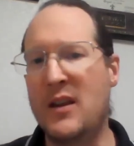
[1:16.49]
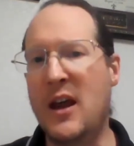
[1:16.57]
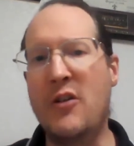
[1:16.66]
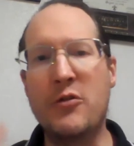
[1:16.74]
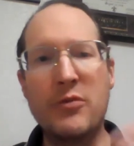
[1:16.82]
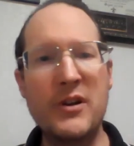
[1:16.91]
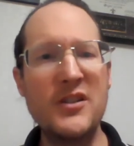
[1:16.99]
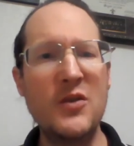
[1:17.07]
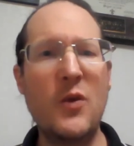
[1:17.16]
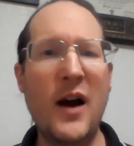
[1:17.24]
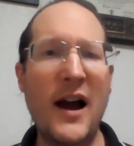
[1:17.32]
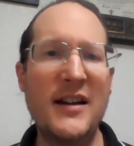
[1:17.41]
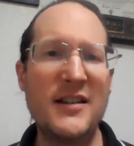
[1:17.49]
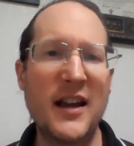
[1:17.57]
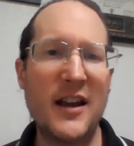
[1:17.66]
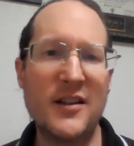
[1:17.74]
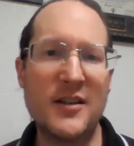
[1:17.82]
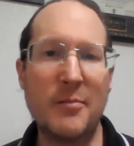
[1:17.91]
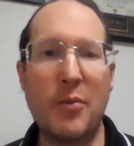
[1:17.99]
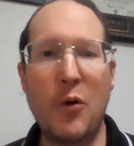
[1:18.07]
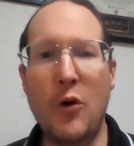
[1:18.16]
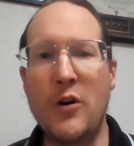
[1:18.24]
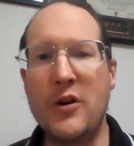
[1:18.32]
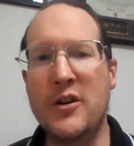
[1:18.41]
Now, the reason why I say it's
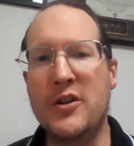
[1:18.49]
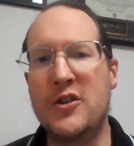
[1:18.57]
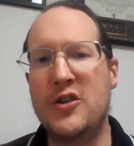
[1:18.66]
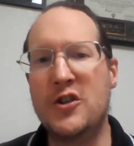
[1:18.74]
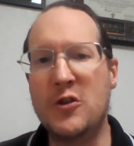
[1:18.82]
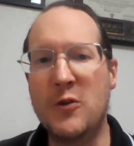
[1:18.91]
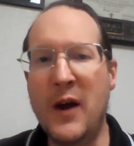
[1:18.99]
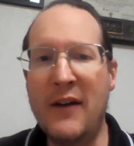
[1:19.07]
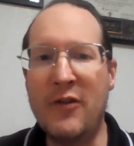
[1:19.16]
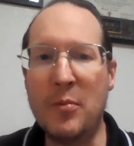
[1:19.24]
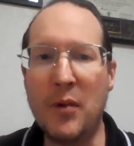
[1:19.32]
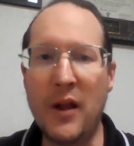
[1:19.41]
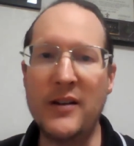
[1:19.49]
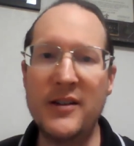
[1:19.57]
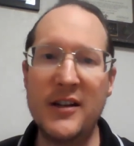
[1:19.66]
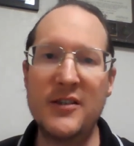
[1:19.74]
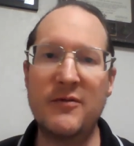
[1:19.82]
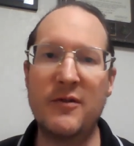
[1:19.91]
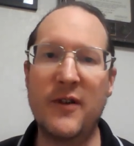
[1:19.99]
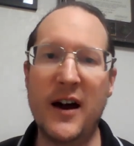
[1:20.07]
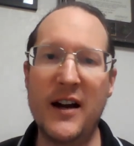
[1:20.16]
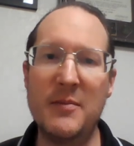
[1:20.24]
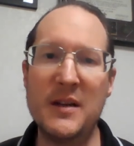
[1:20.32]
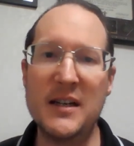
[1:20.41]
important to have a blood test for
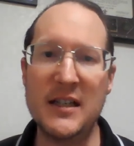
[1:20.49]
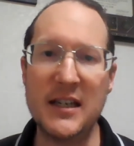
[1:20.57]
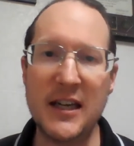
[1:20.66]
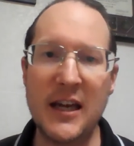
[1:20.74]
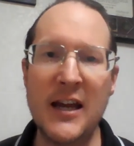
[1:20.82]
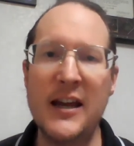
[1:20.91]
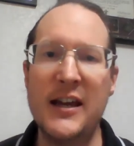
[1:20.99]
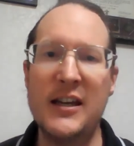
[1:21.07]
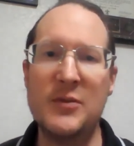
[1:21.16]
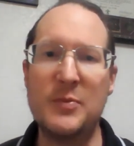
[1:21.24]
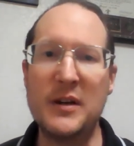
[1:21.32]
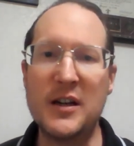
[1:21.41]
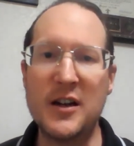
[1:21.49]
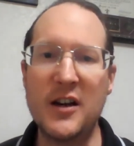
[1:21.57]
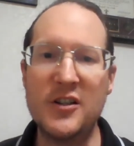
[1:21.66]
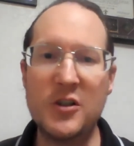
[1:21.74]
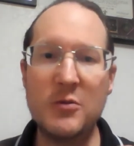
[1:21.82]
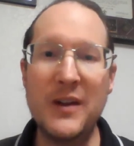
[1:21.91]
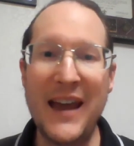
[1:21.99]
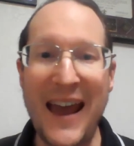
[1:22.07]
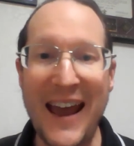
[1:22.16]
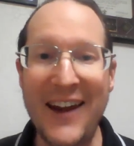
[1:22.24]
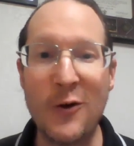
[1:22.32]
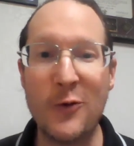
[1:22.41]
vitamin D is because you
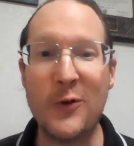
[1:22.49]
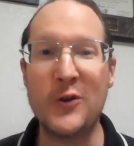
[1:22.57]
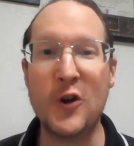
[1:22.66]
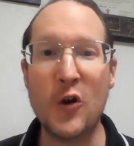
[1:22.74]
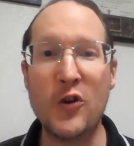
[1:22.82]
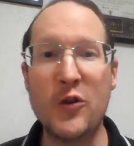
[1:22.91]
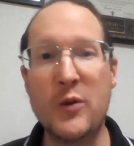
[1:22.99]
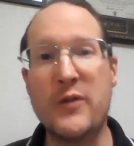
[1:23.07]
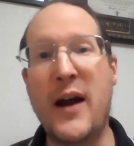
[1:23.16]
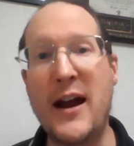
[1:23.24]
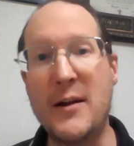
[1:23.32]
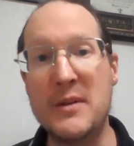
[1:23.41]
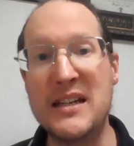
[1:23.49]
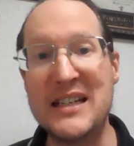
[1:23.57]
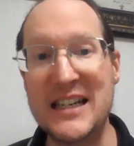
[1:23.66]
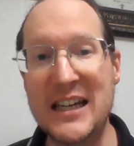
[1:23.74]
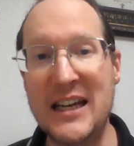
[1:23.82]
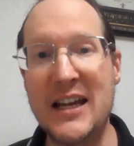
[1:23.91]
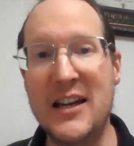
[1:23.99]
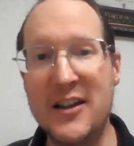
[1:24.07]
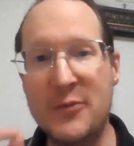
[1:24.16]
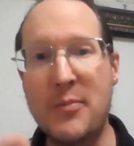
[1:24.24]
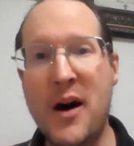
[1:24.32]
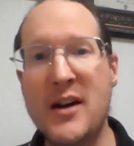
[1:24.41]
can overdose with vitamin D. It
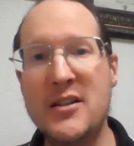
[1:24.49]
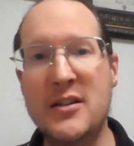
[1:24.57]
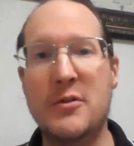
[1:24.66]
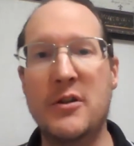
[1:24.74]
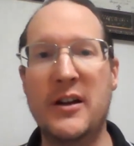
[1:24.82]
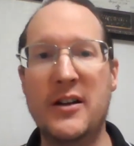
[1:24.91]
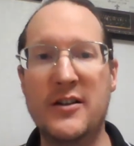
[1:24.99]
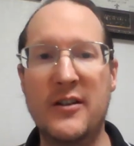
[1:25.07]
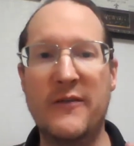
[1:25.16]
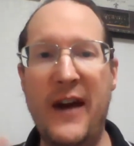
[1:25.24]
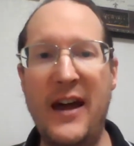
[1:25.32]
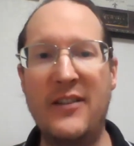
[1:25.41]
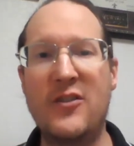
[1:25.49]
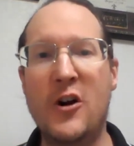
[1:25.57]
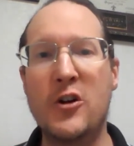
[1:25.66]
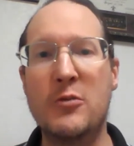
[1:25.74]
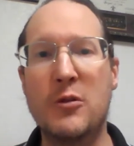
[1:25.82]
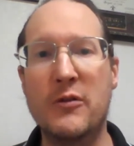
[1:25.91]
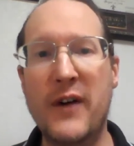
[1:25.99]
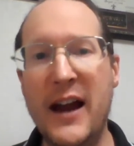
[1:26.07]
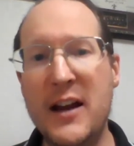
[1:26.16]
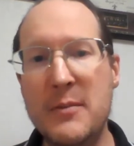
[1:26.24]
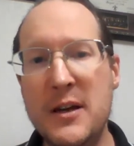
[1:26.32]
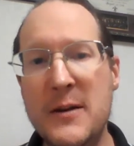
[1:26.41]
is possible. It is a fat soluble
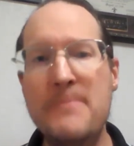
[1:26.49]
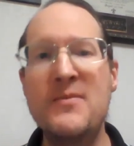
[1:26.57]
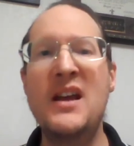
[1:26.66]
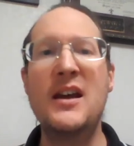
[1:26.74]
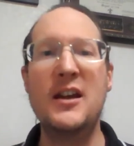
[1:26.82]
vitamin.